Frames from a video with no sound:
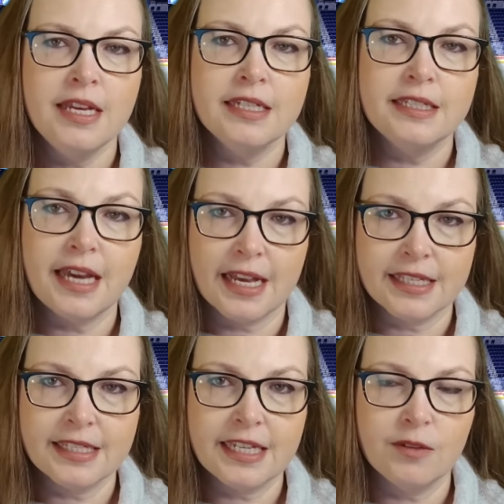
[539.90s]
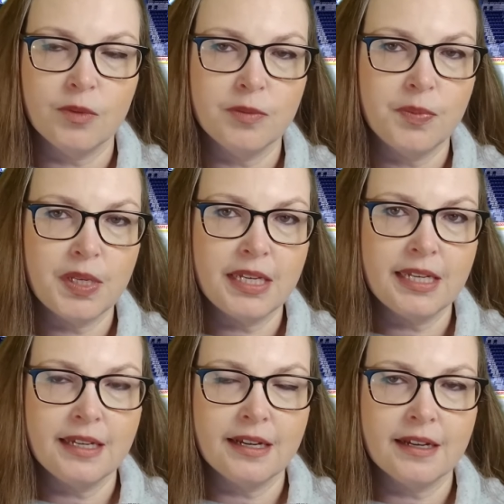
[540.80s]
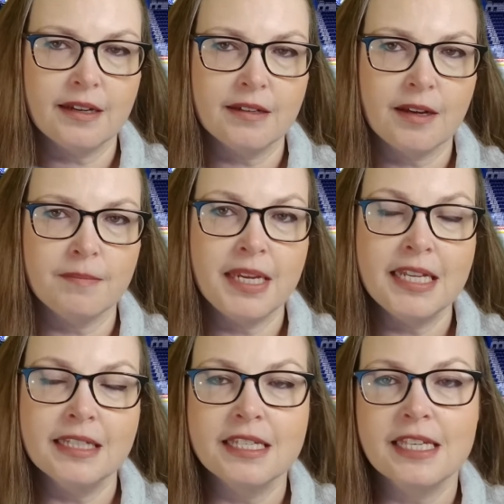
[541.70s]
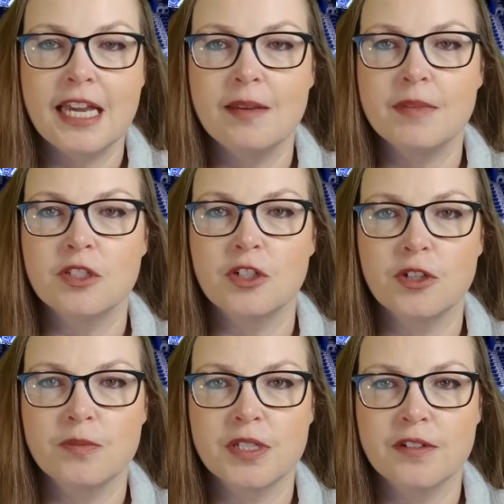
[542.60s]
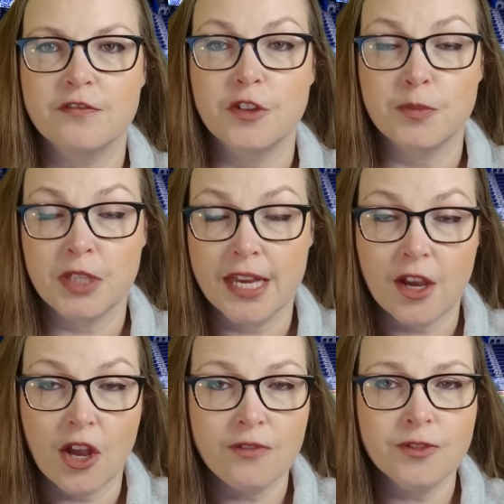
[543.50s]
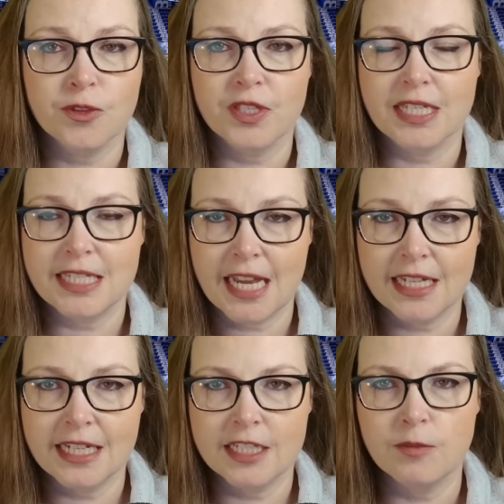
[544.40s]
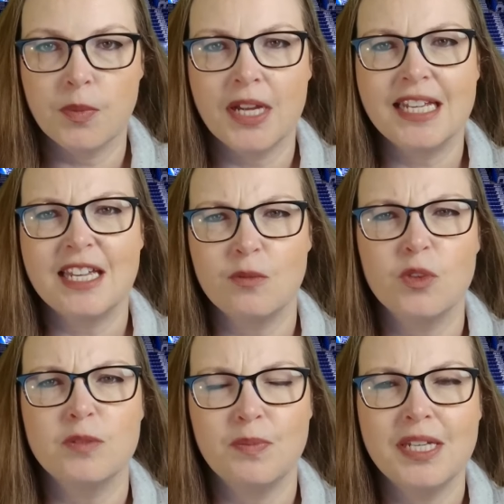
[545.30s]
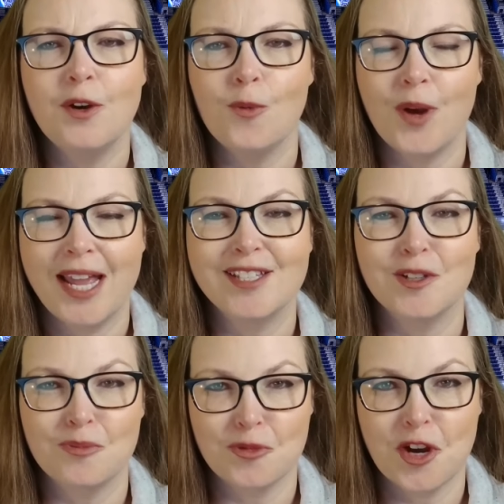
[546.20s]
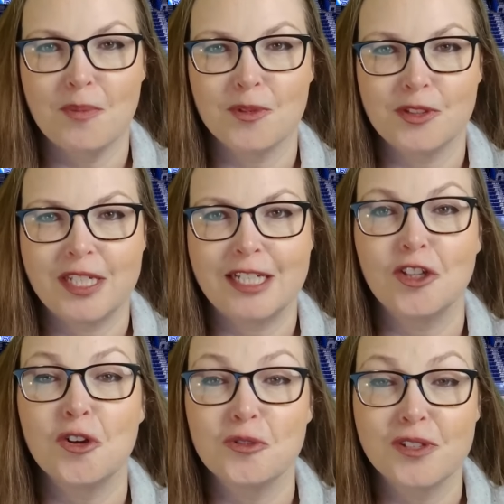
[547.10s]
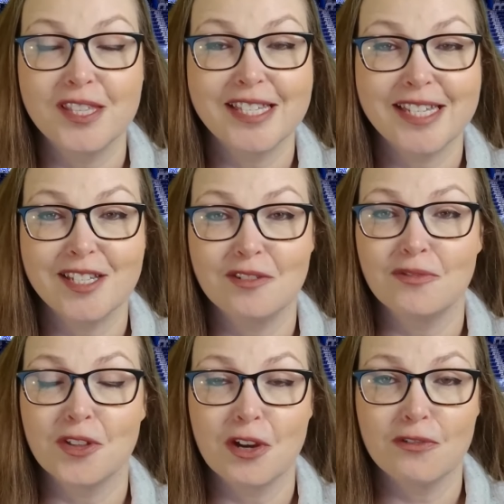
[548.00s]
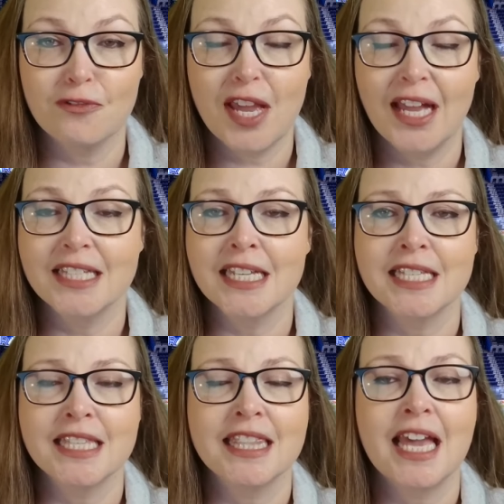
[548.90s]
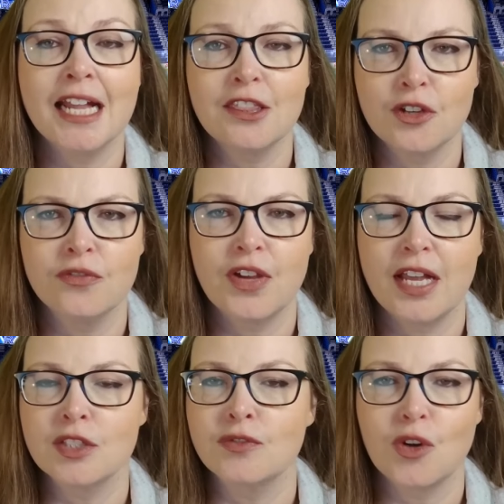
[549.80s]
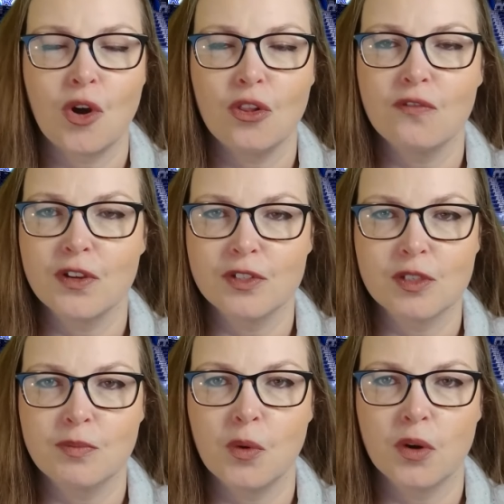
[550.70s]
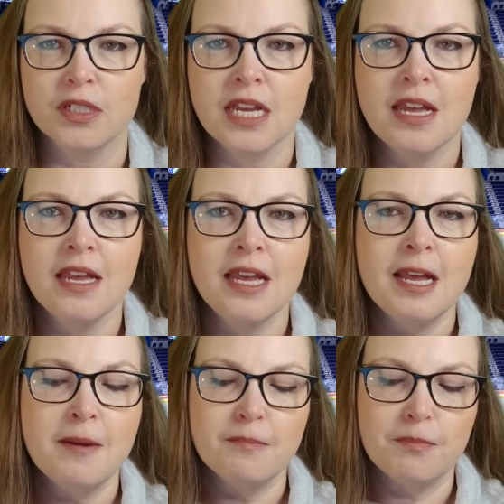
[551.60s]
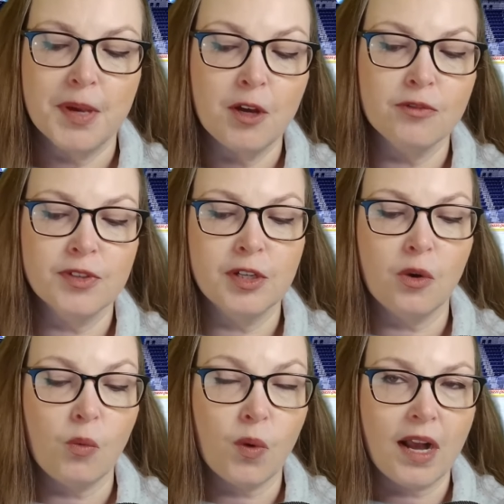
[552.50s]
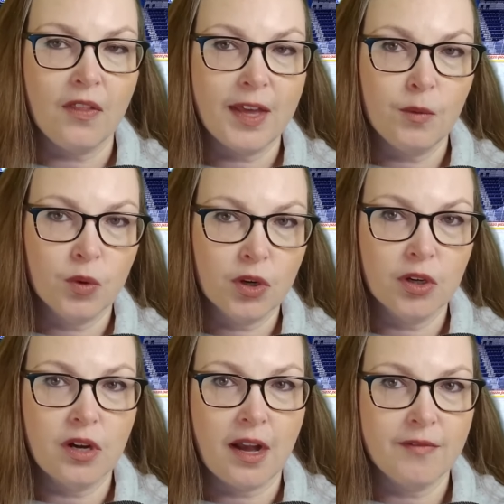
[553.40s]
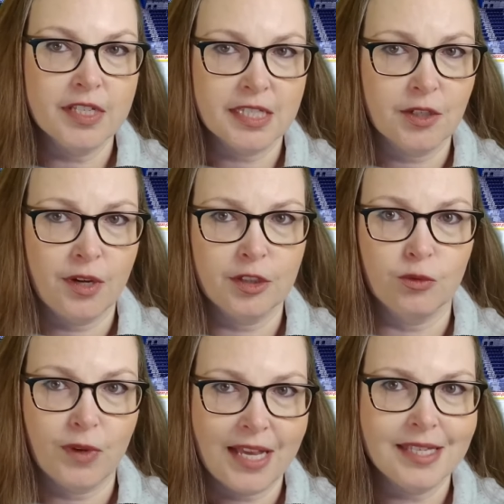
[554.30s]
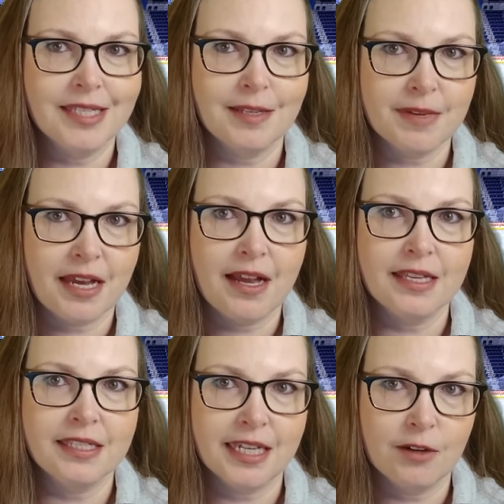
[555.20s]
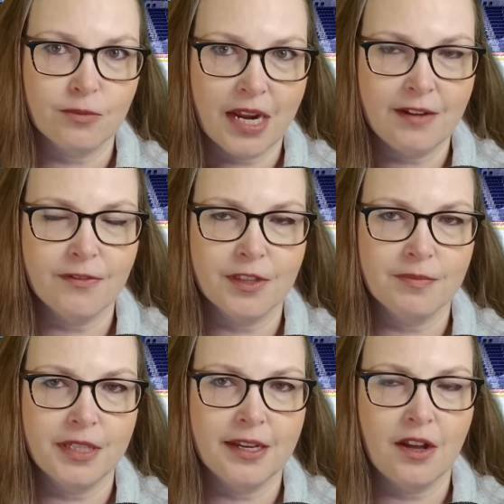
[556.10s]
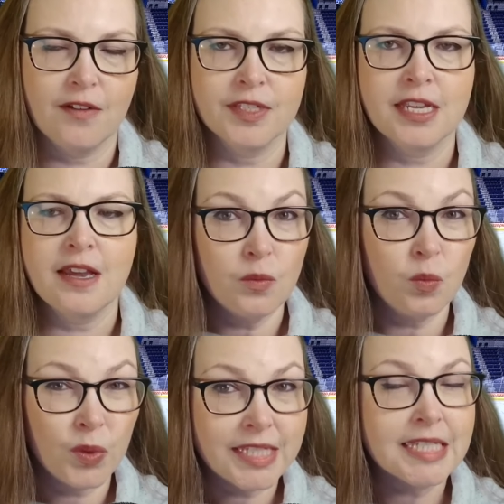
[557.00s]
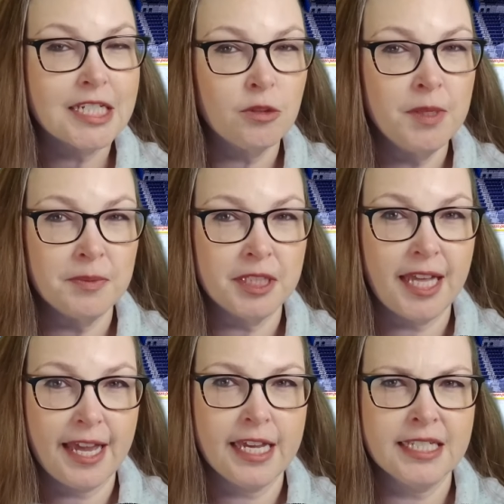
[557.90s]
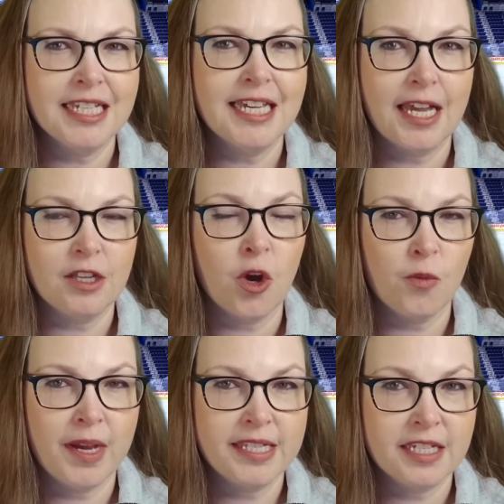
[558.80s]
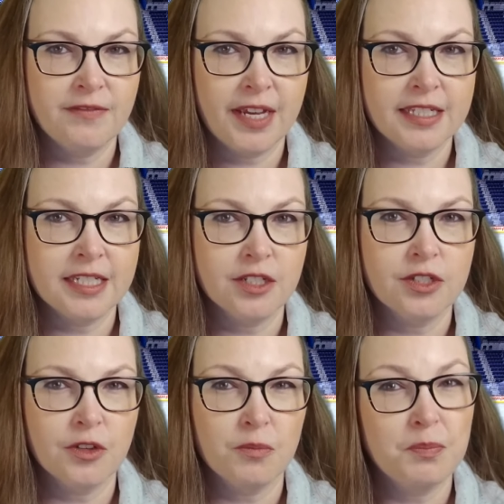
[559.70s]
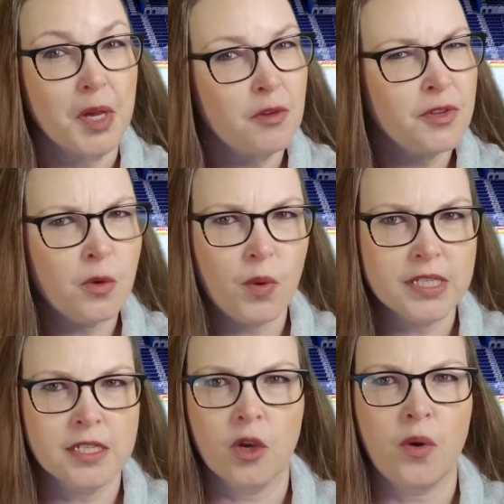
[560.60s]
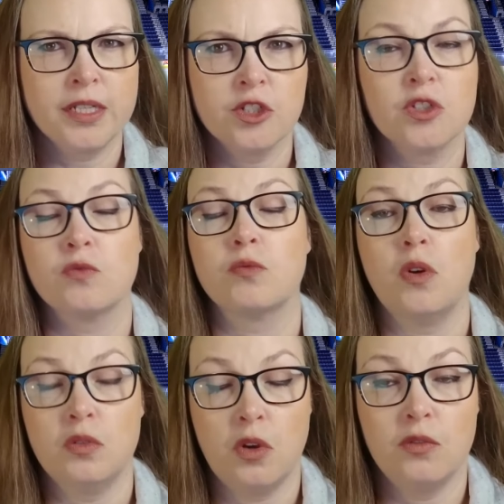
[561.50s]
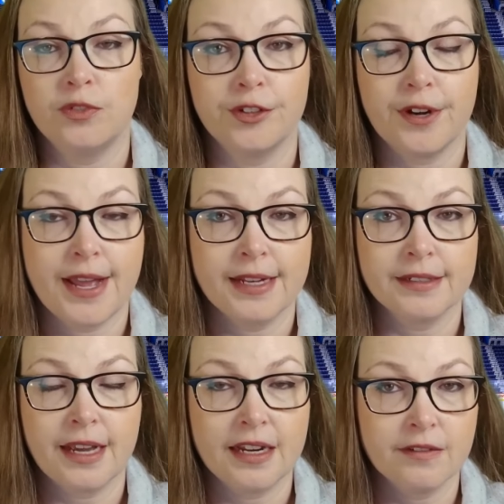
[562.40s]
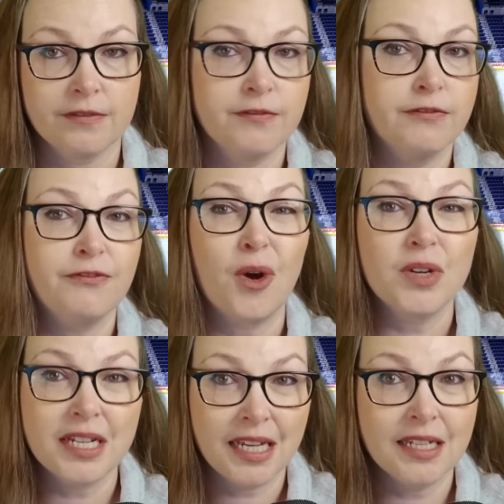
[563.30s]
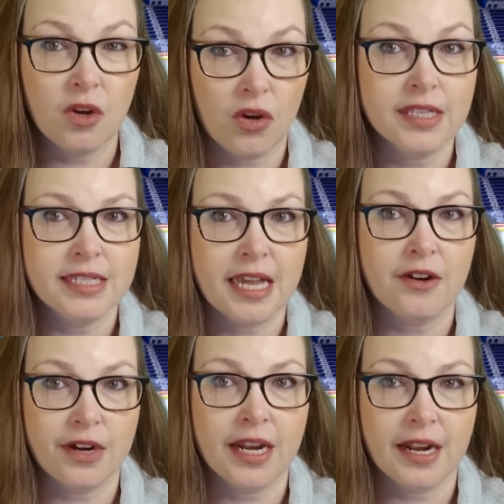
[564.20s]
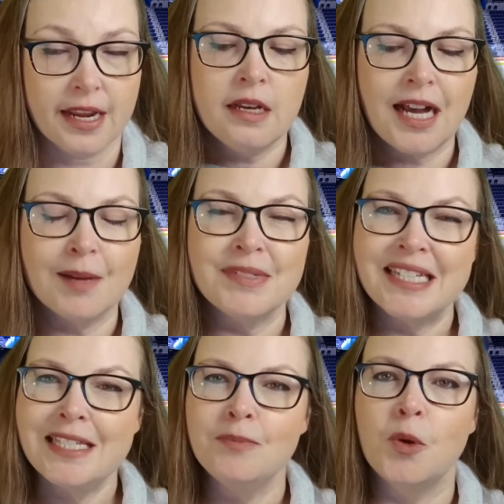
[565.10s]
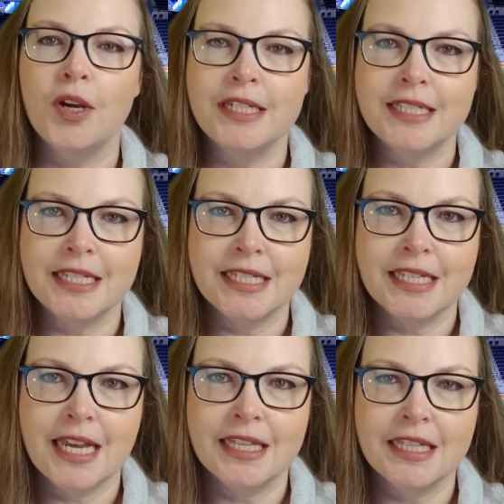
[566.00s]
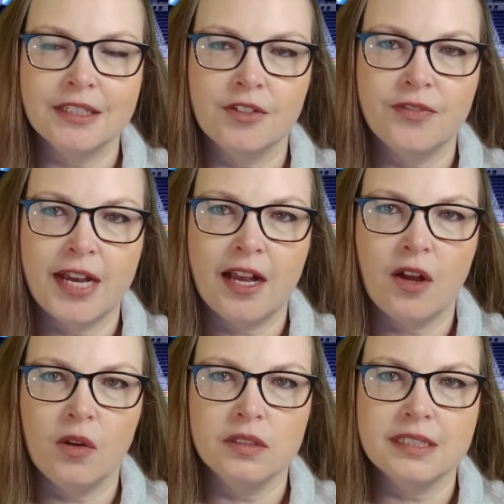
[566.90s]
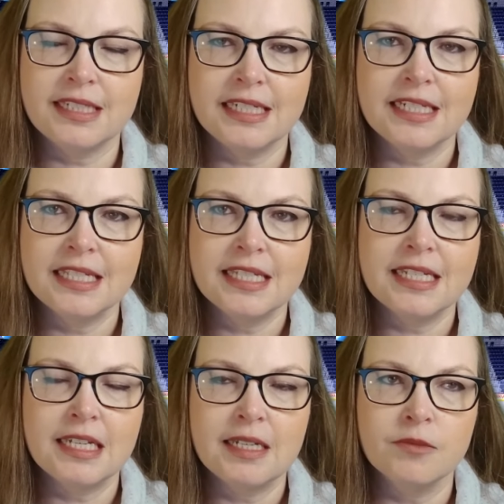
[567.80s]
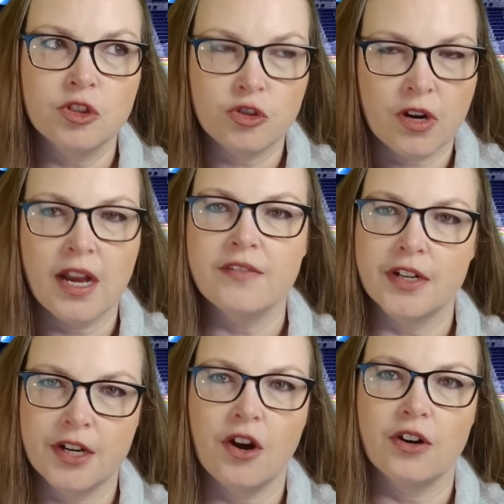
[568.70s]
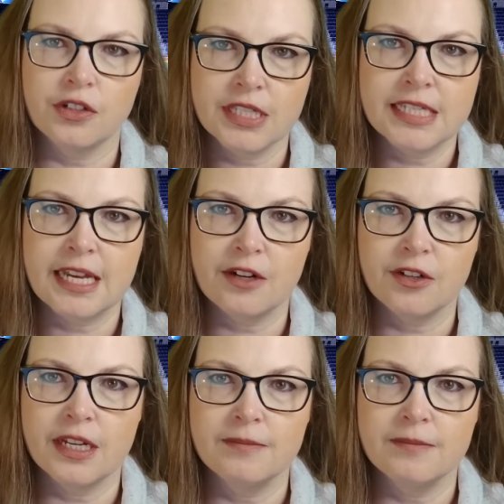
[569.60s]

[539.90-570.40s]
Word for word: yes, it would be uh, a meaningless game in terms of the playoffs standings, but it would be a way to properly close the season for their fans and thank their fans for all of their support. Belleville, while they were obviously going to rest some guys to get ready for the playoffs, would still be playing to get home ice advantage. So Belleville wasn't going to just roll over and kind of phone it in on Saturday night. I'm disappointed to say that Laval didn't seem to try very hard on Saturday.